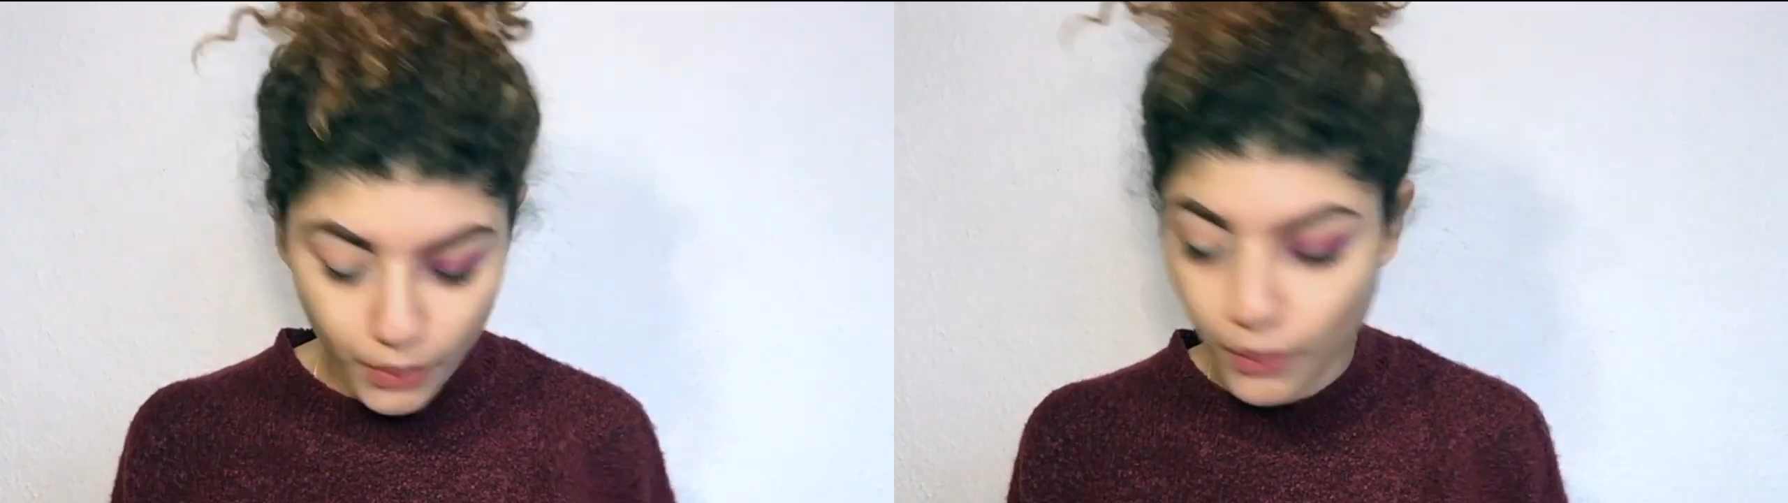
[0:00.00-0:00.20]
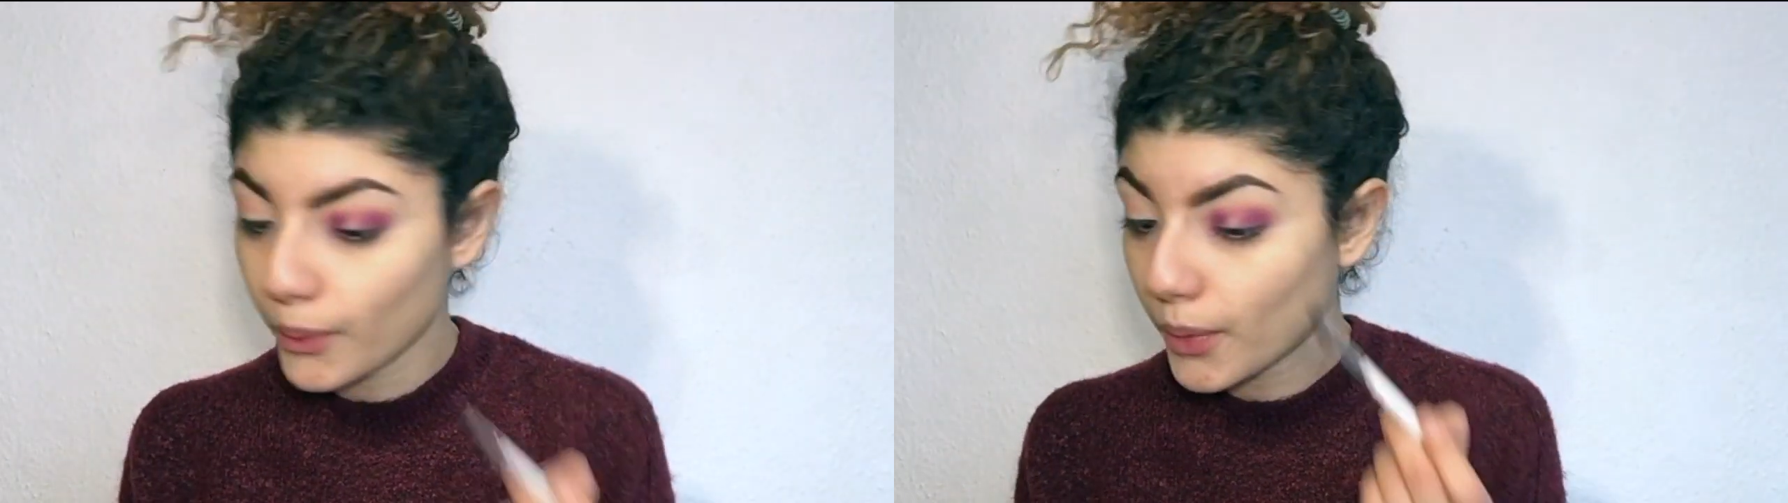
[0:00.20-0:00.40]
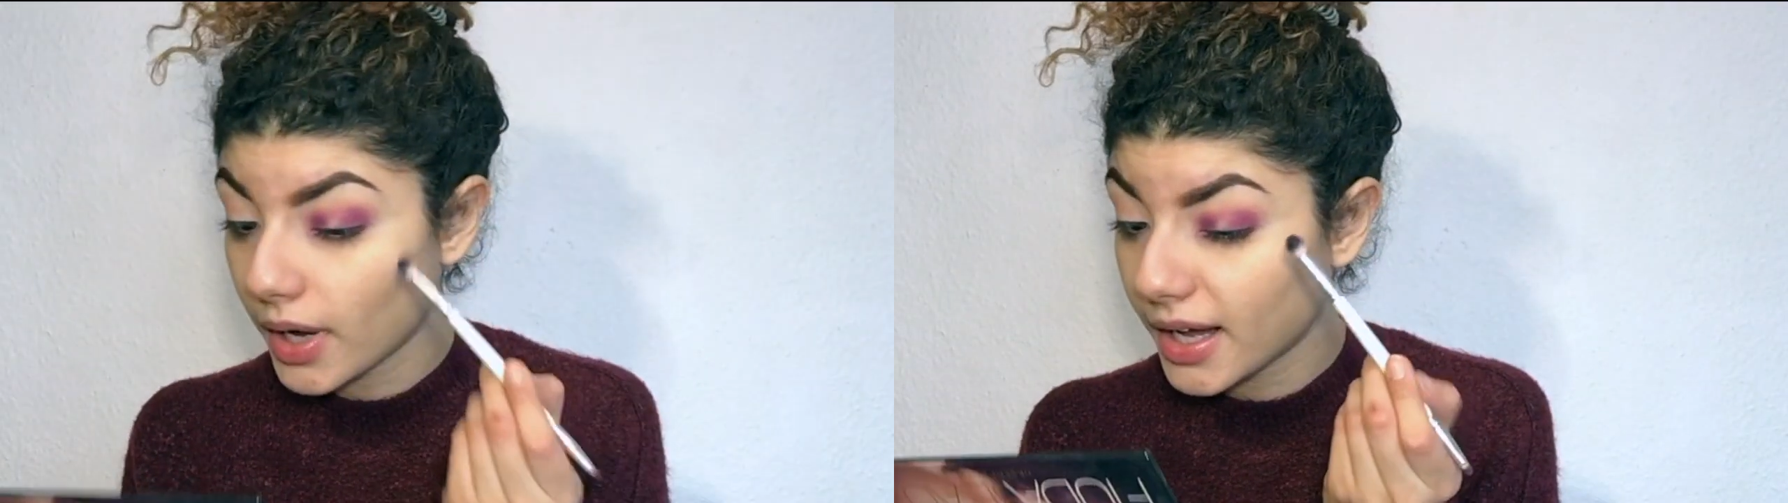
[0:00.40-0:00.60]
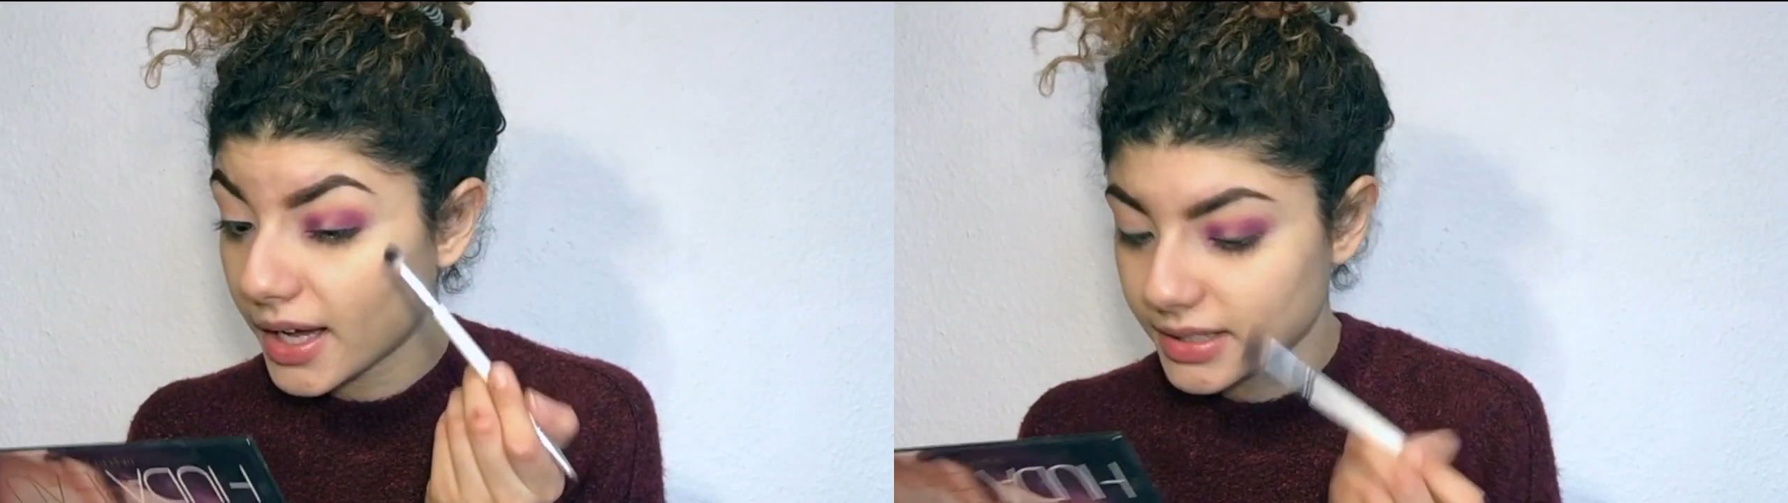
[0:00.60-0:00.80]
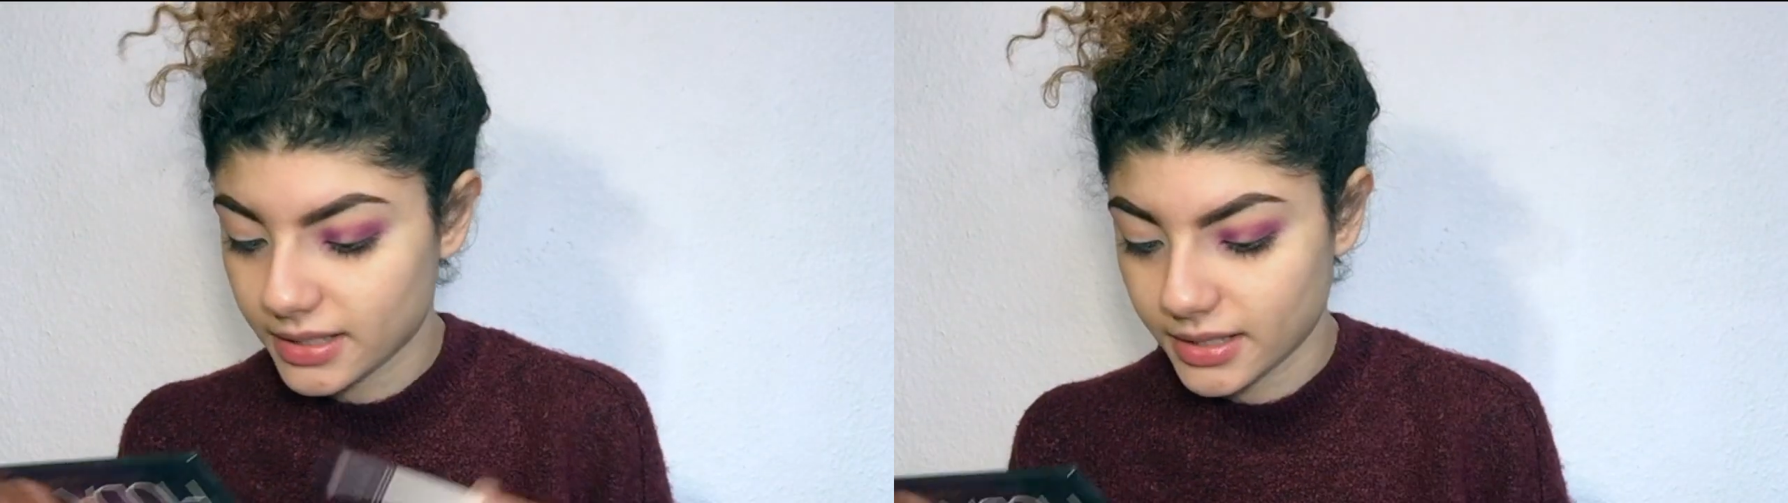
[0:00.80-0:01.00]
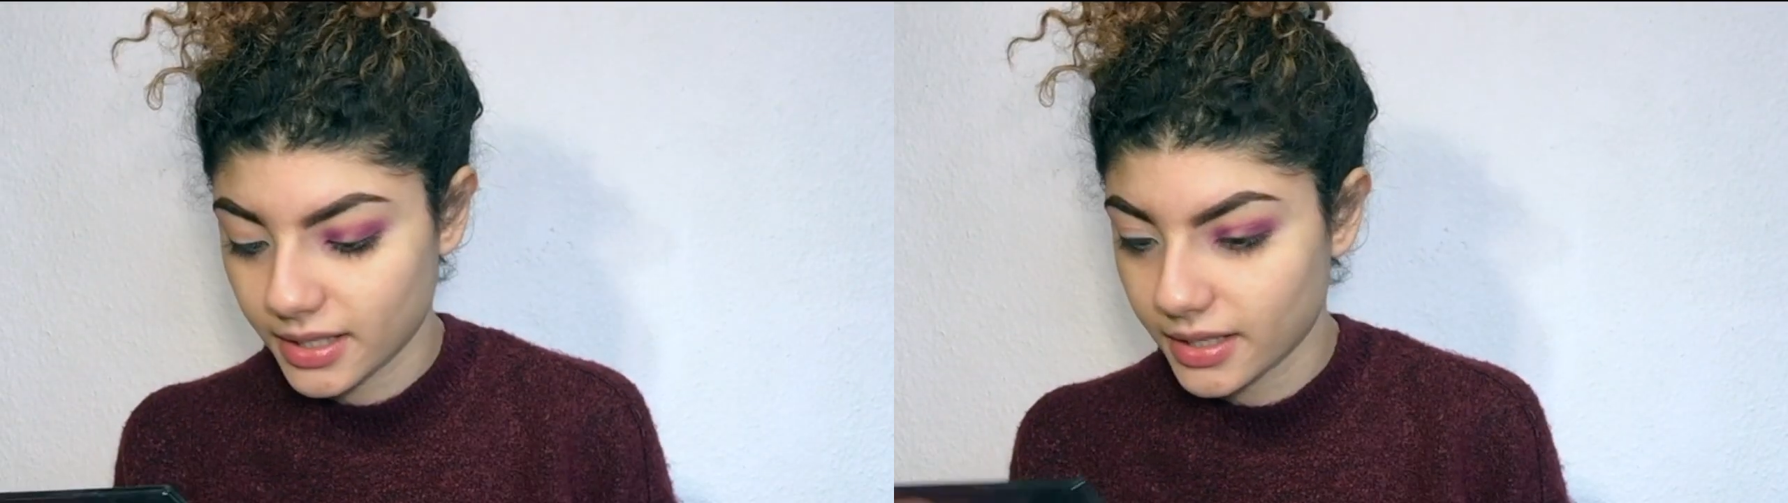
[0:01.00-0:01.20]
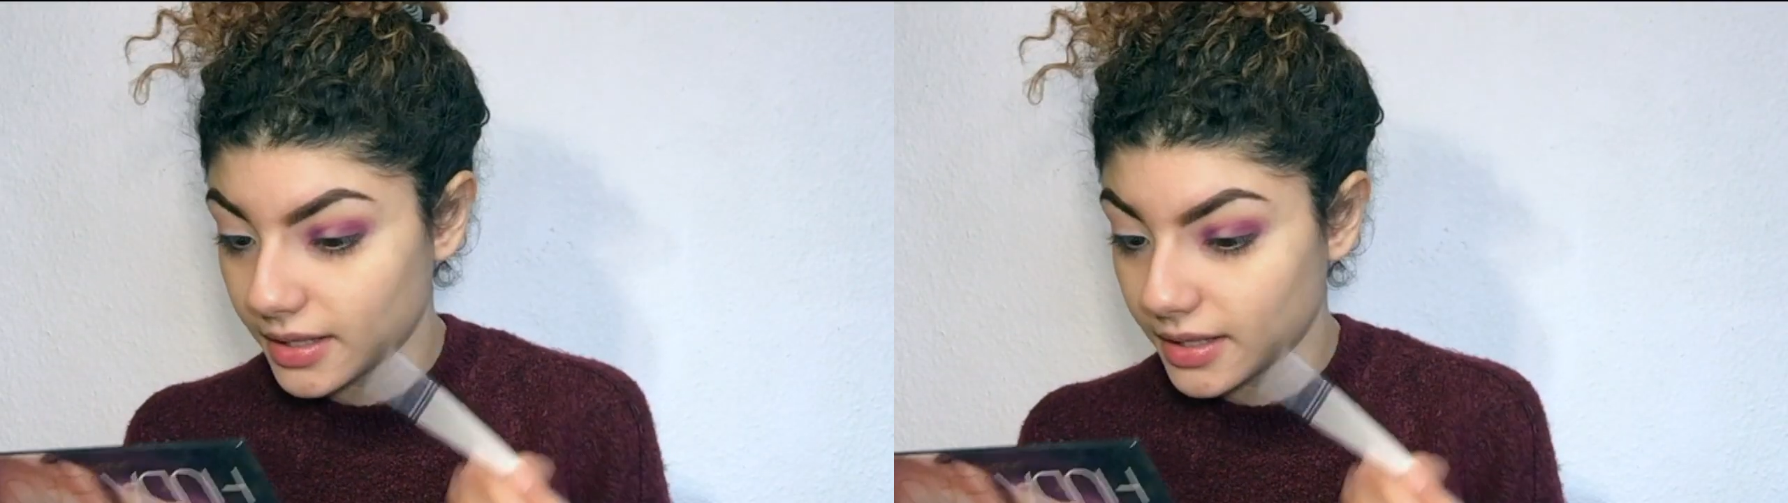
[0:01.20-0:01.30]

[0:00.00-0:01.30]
what?